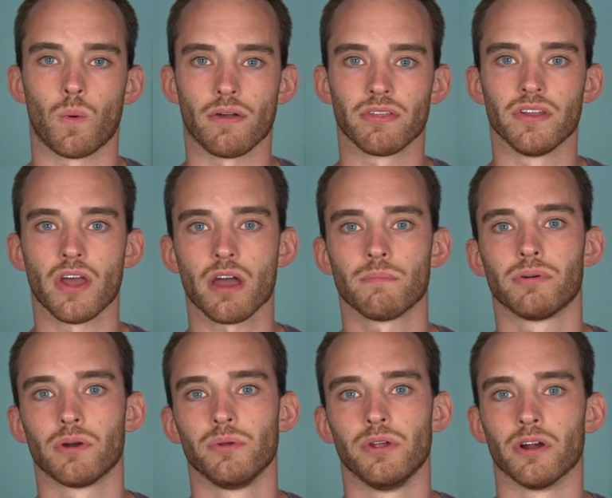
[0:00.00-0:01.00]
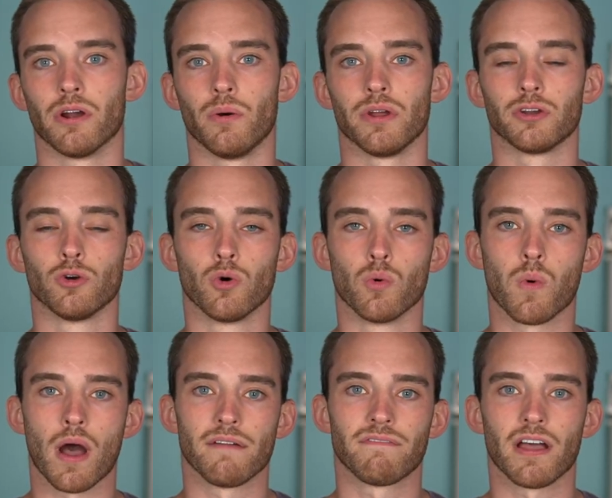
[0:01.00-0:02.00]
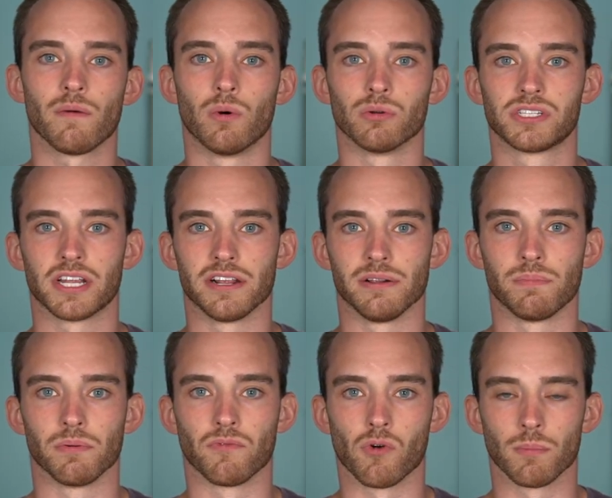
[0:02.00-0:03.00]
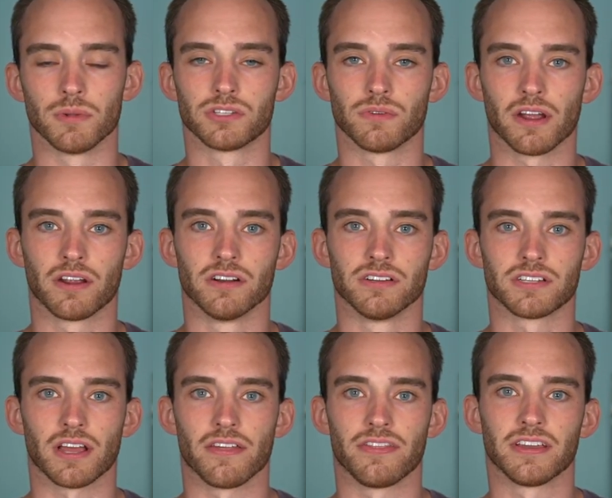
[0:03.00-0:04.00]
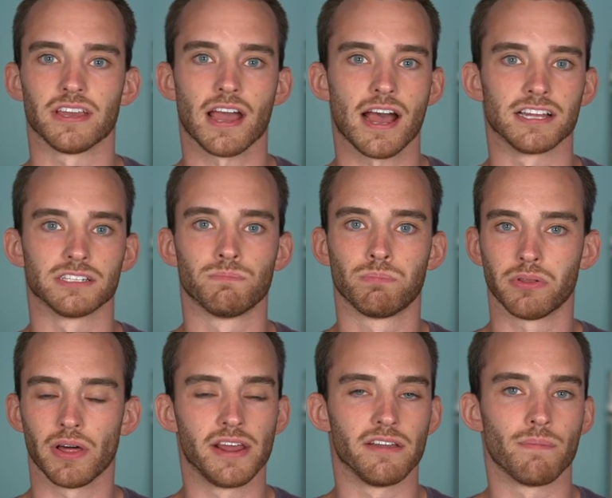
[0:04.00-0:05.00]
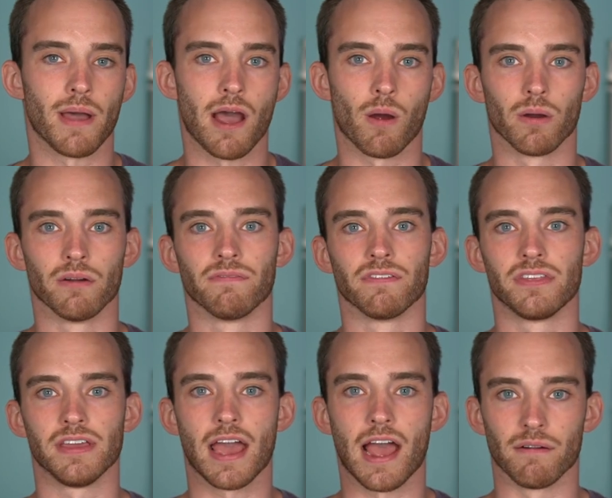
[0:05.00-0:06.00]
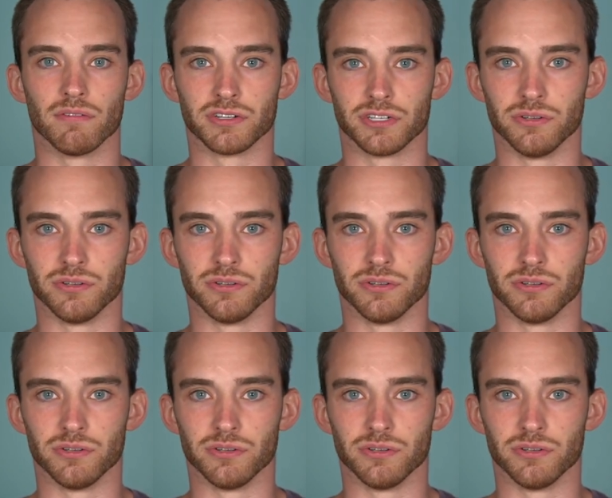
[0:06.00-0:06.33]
While the non-pro Eero and Google Wi-Fi won't set any performance records, I think it has plenty of power for the average